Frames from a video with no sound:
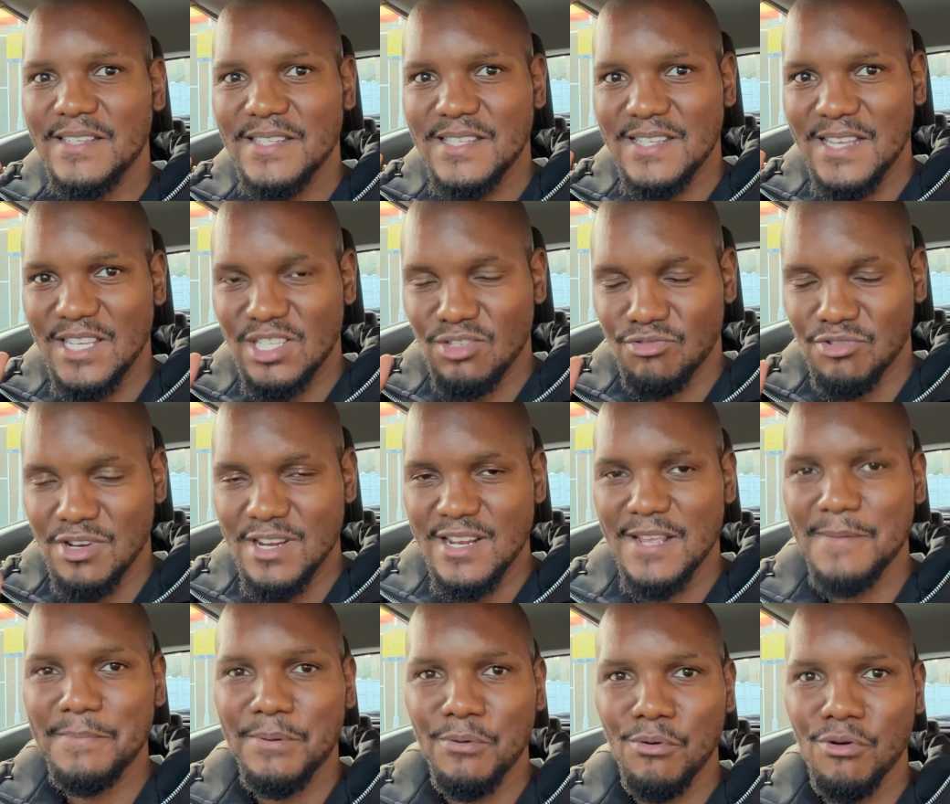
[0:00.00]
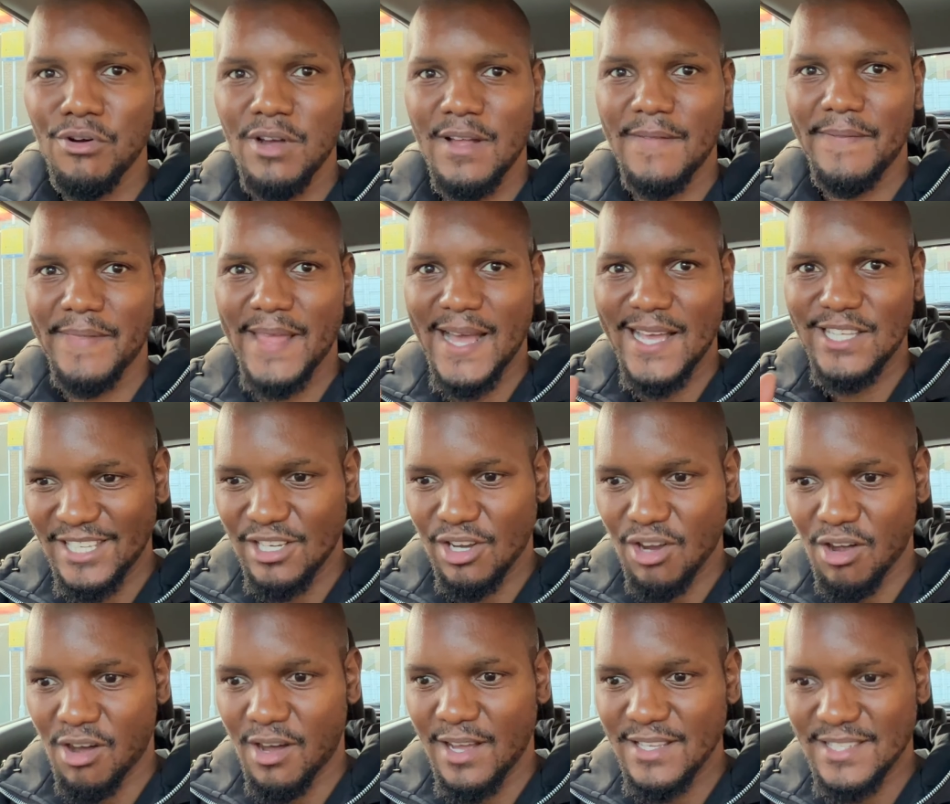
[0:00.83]
It's really important that your
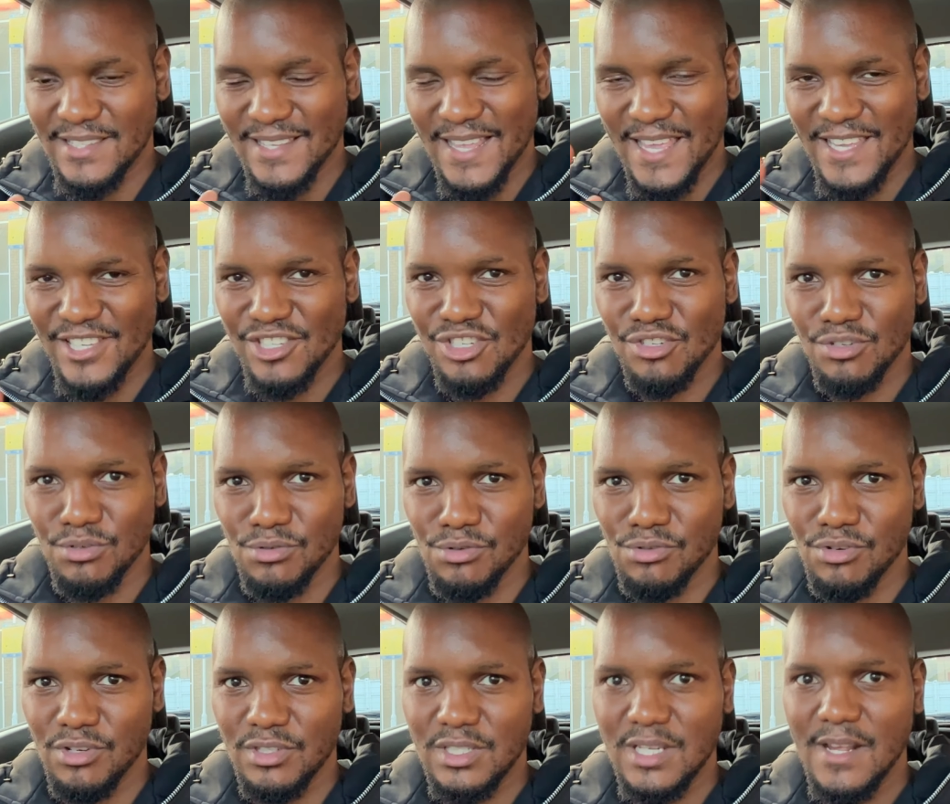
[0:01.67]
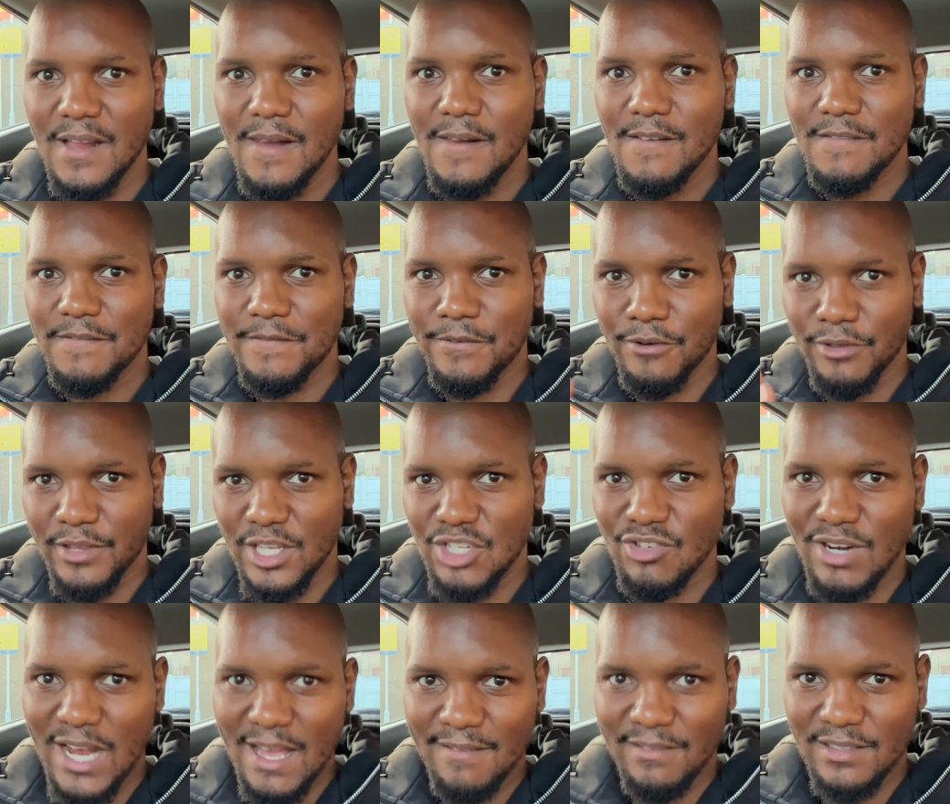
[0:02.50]
car is insured for the
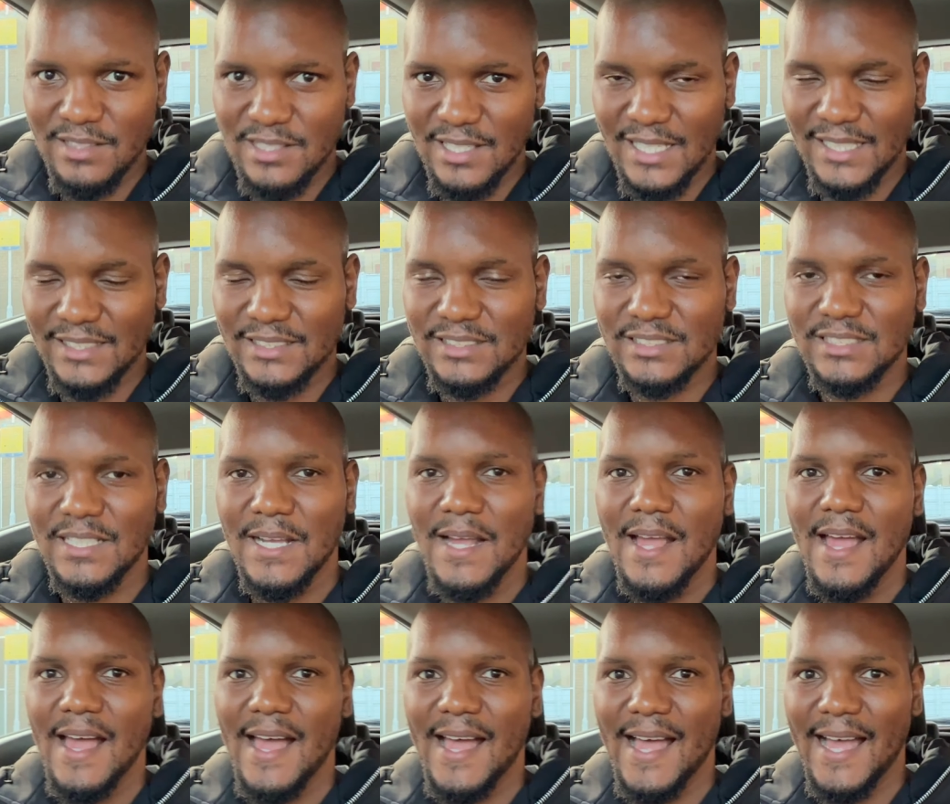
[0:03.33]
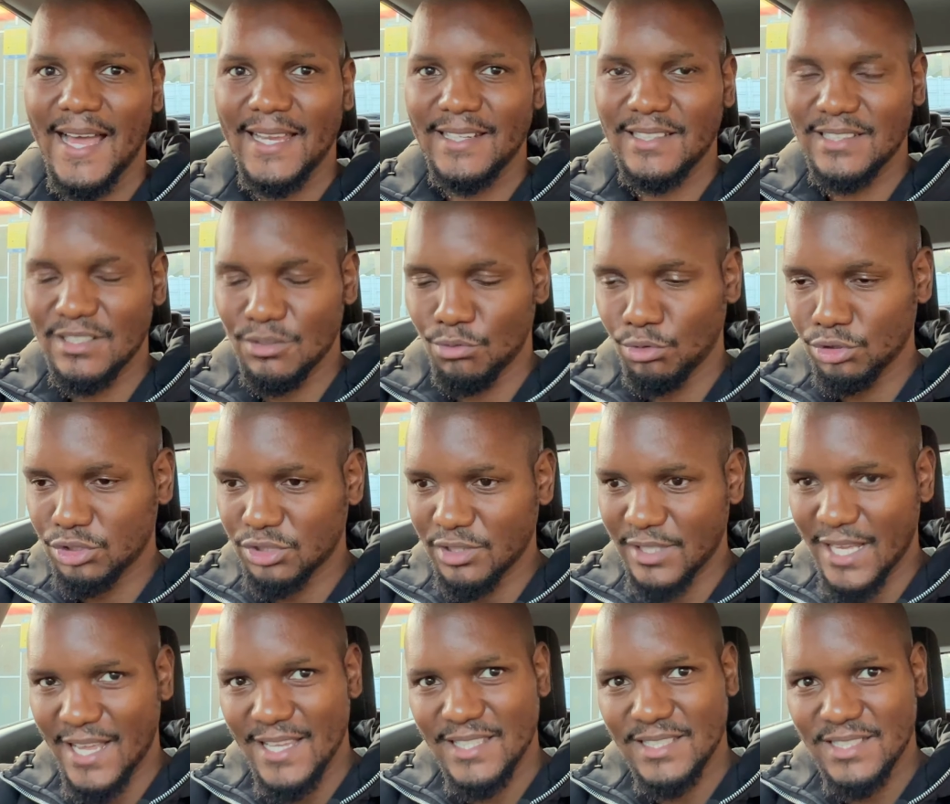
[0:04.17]
driving test, and also
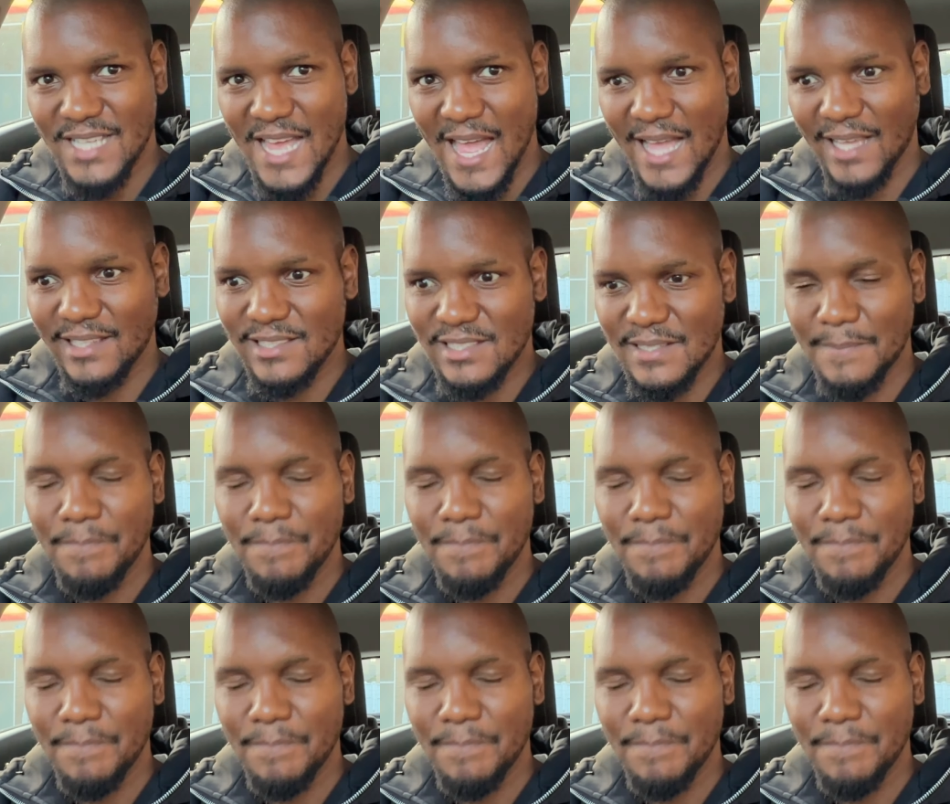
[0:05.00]
that it's taxed.